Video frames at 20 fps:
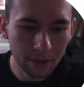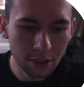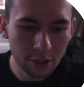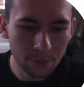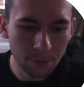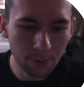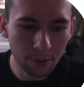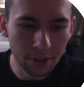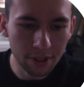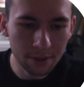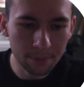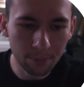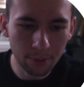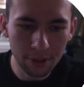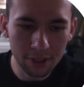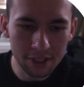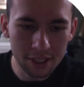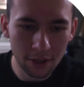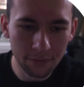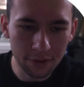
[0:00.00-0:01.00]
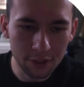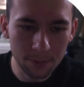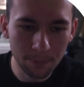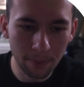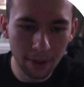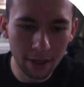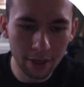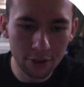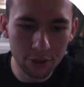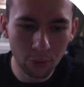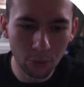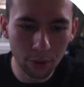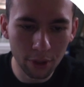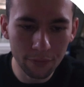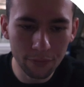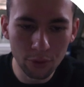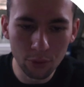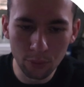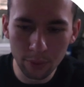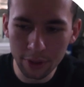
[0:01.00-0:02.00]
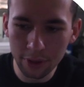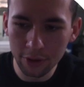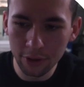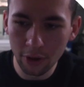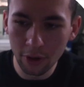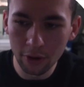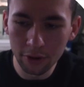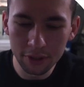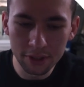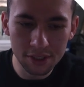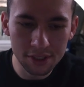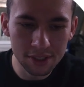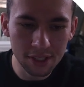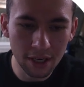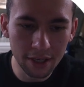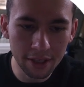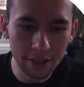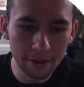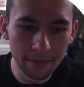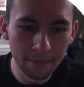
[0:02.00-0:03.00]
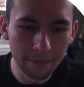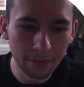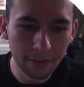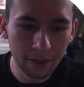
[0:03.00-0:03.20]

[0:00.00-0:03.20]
It's pretty self-explanatory if you read it all and study.